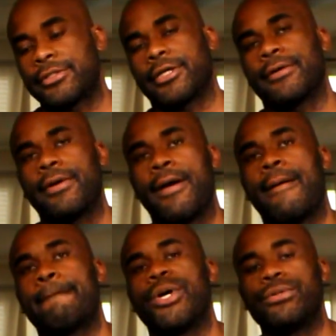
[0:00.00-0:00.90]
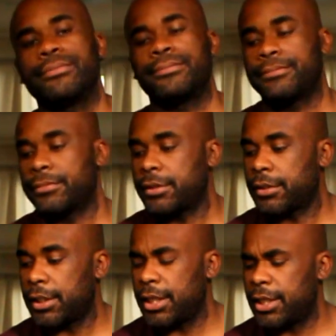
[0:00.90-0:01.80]
So, boom.
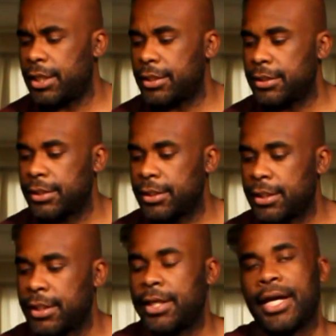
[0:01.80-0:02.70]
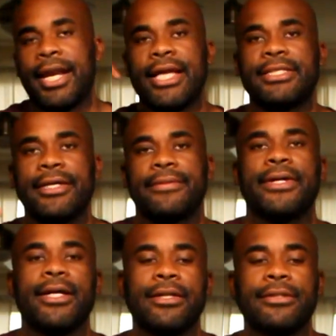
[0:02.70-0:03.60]
Uh, and that's it,
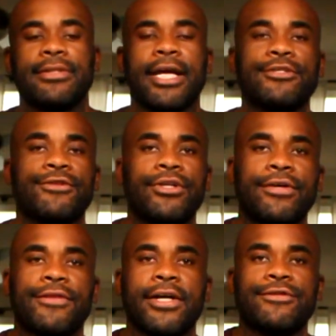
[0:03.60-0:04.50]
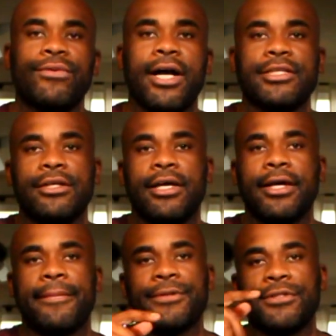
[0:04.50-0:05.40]
man. Thanks for thanks for watching another
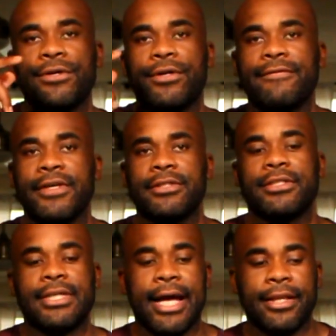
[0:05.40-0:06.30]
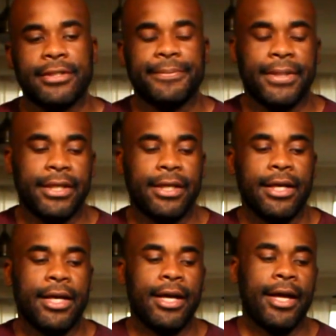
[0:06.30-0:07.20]
episode of It's Just Alex P.
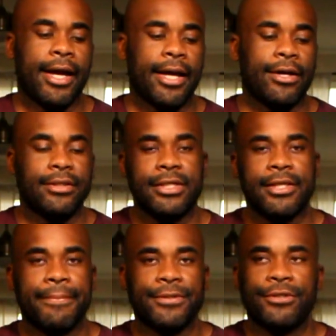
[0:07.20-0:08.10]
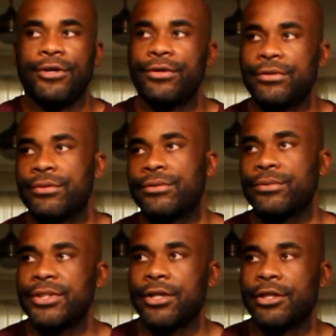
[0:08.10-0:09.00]
And on this episode,
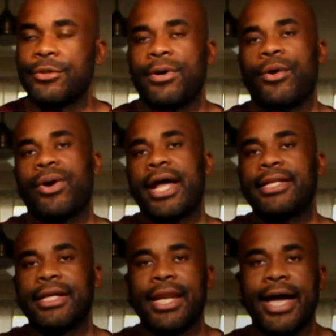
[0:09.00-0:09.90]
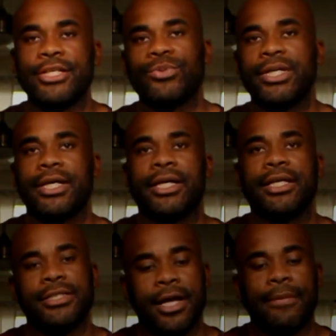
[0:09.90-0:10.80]
we talked about what I did last week in
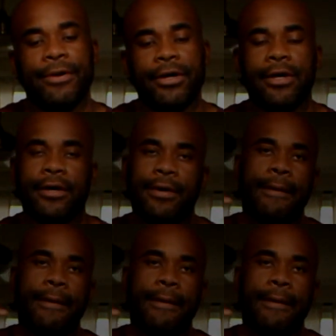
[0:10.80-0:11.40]
the stock market.